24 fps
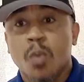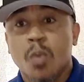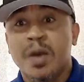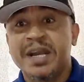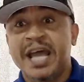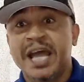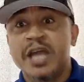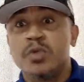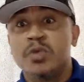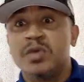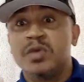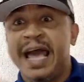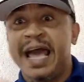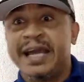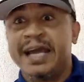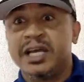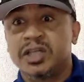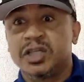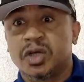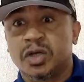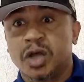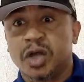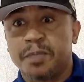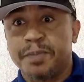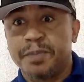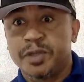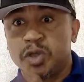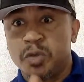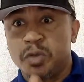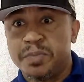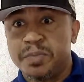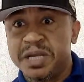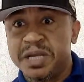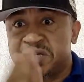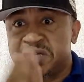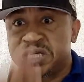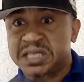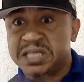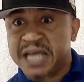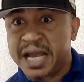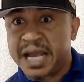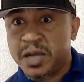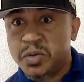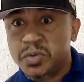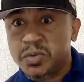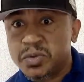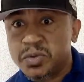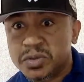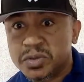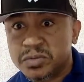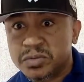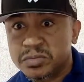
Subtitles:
Whether you like it or not, P2B is recycled.